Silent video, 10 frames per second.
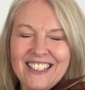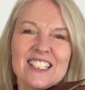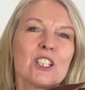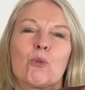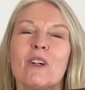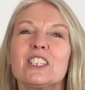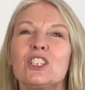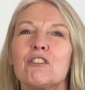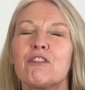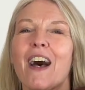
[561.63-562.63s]
So once
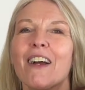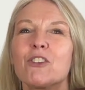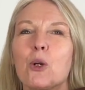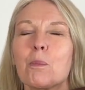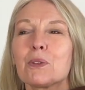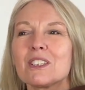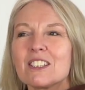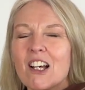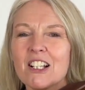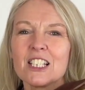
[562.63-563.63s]
you've found your
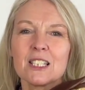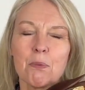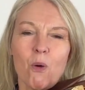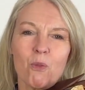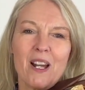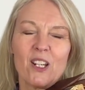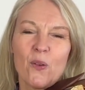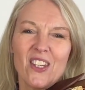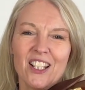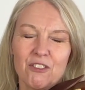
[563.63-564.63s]
precise spot where your
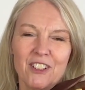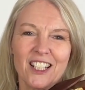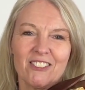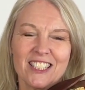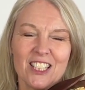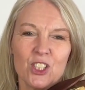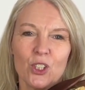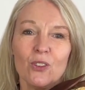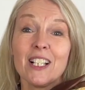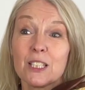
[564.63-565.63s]
third finger is in
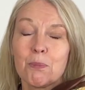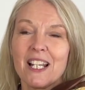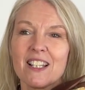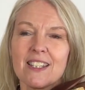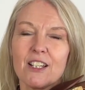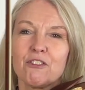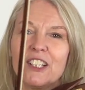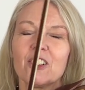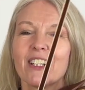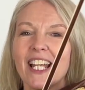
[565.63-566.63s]
tune, let's play the third
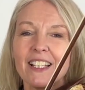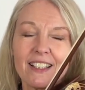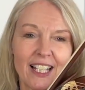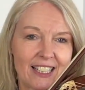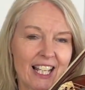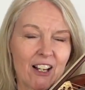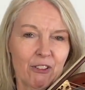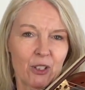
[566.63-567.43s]
finger again and then carry